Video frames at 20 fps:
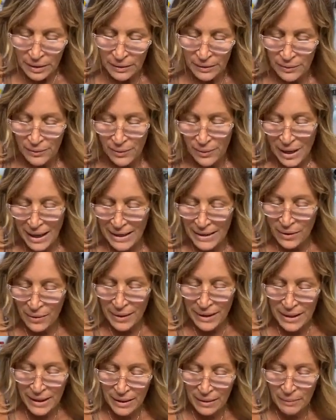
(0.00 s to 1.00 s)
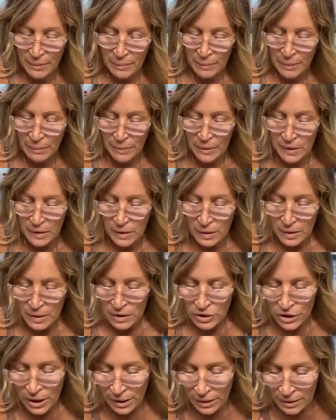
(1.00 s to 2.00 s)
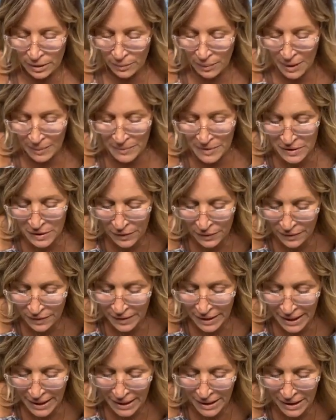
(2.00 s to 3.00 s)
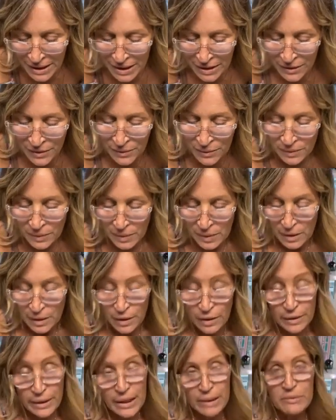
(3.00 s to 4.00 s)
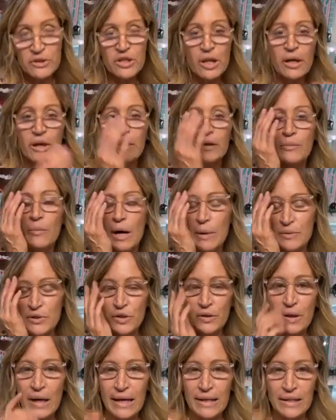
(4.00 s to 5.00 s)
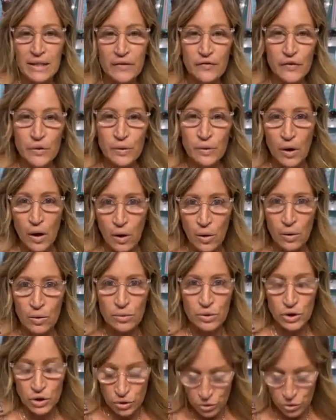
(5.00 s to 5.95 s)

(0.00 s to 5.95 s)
You don't know? I know, I can't remember. Charlie Webster. Thank you. Her name's Charlie Webster, guys. If you go